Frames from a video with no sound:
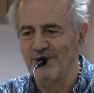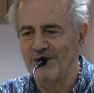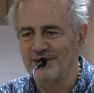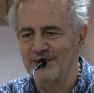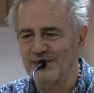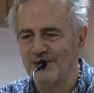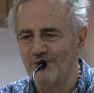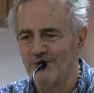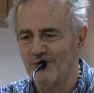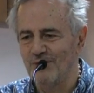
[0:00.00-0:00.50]
I
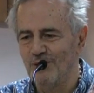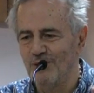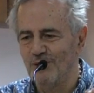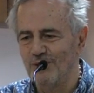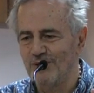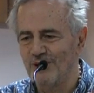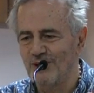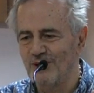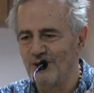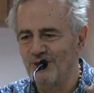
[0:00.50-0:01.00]
say fall or
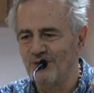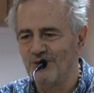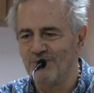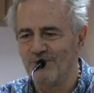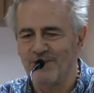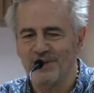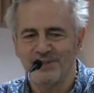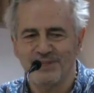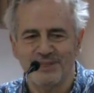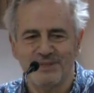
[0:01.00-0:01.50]
the
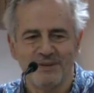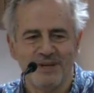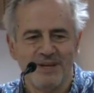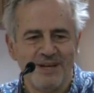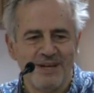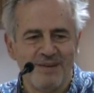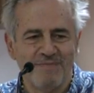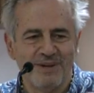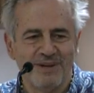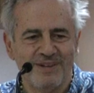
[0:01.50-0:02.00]
conquest,
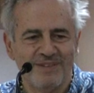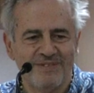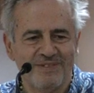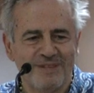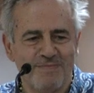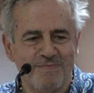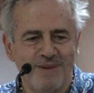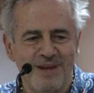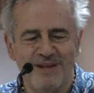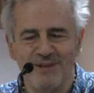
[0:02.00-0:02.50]

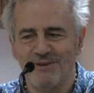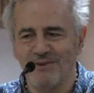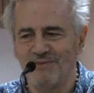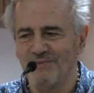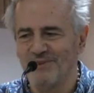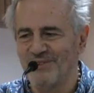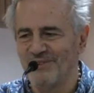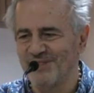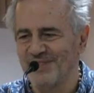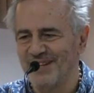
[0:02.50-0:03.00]
depending on which